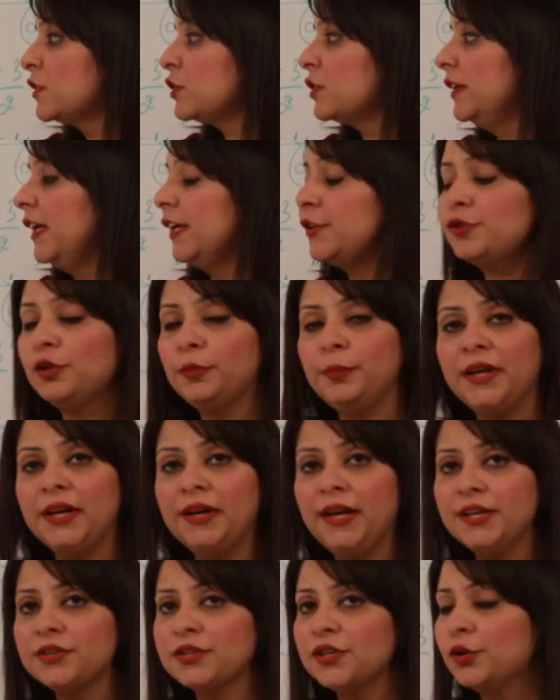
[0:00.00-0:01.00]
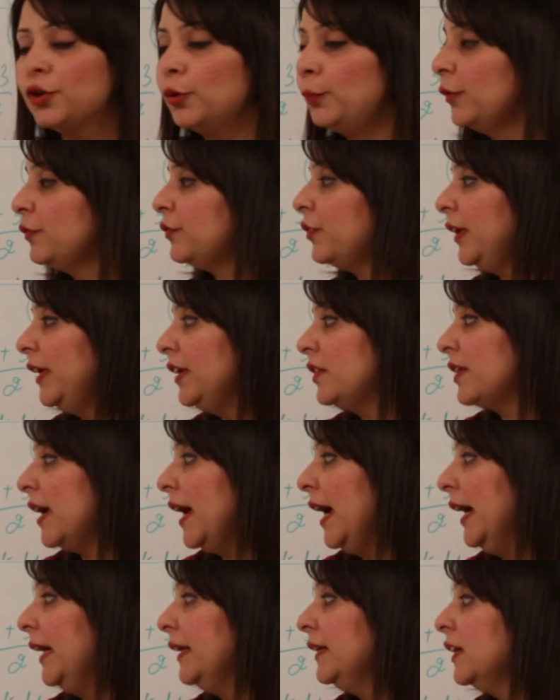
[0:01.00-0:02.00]
they should be arranged in group of three
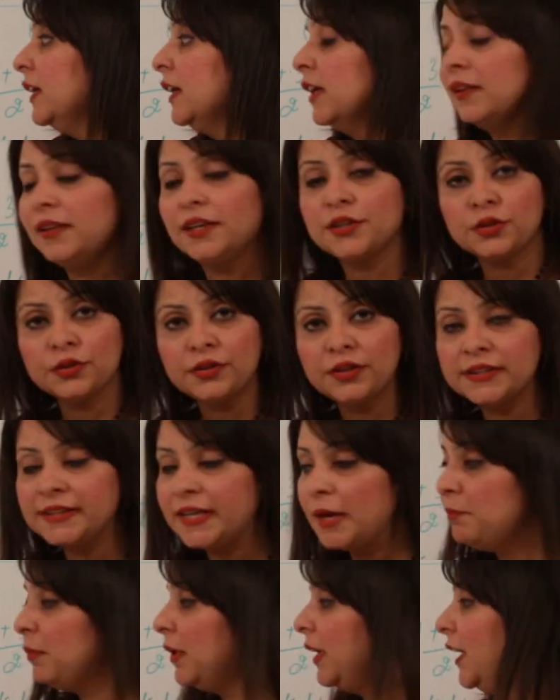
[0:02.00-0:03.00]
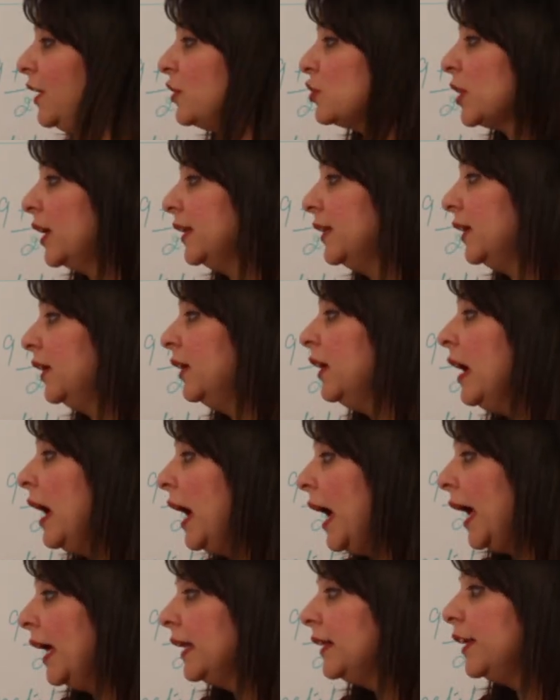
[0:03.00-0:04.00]
triad, they should resemble each other,
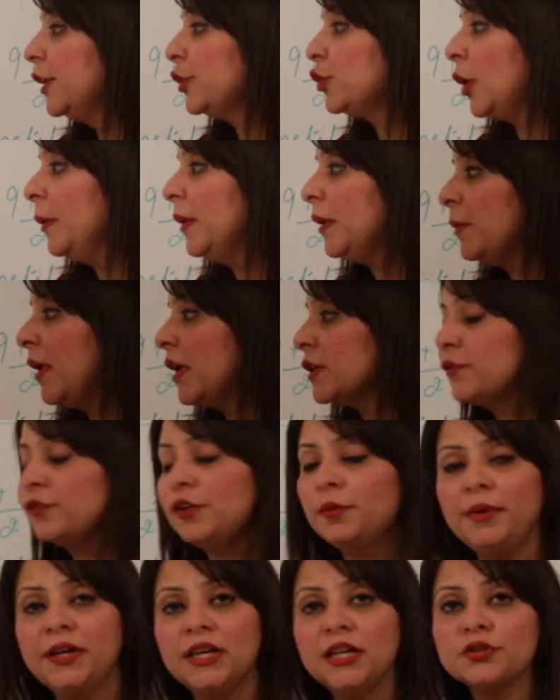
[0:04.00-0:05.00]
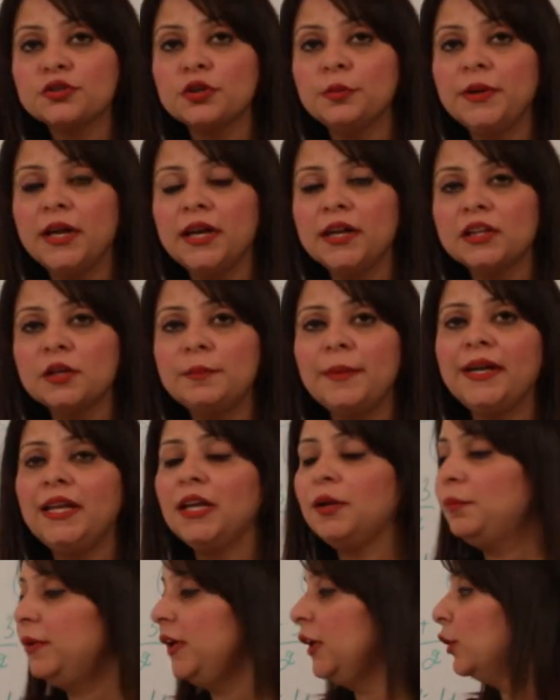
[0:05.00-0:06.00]
and the atomic mass of the middle should be
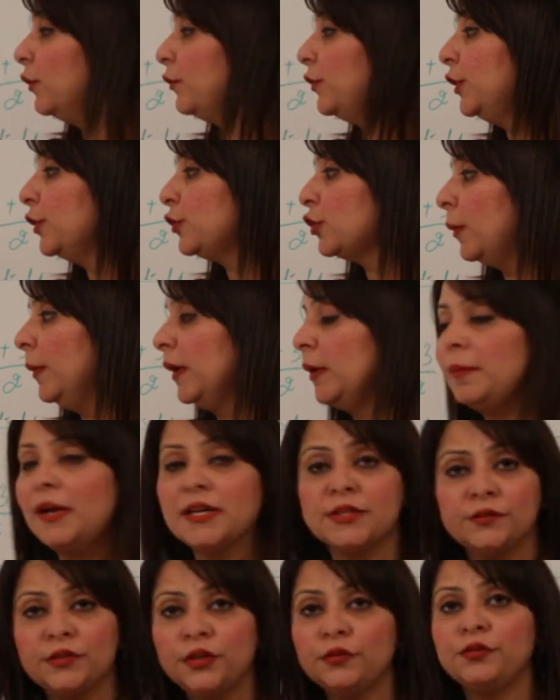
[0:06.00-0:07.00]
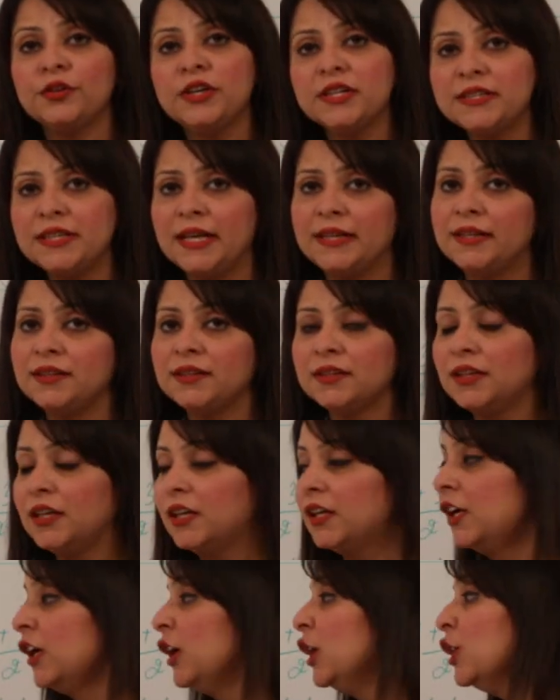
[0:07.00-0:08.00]
arithmetic mean of the atomic mass of the first and the
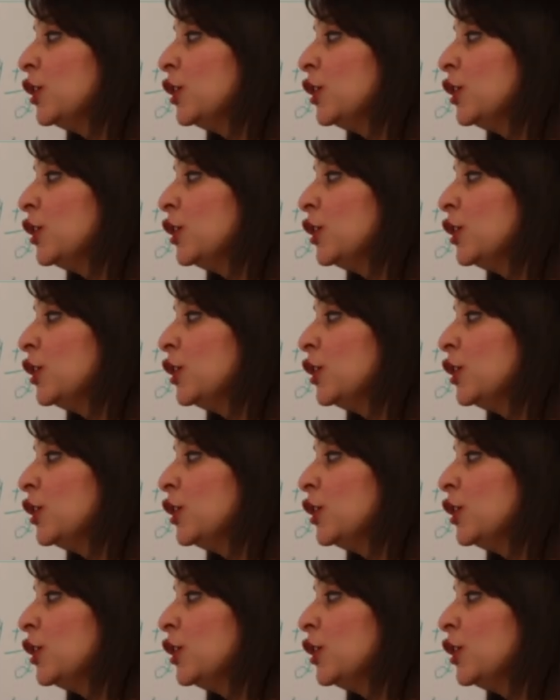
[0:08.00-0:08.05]
third.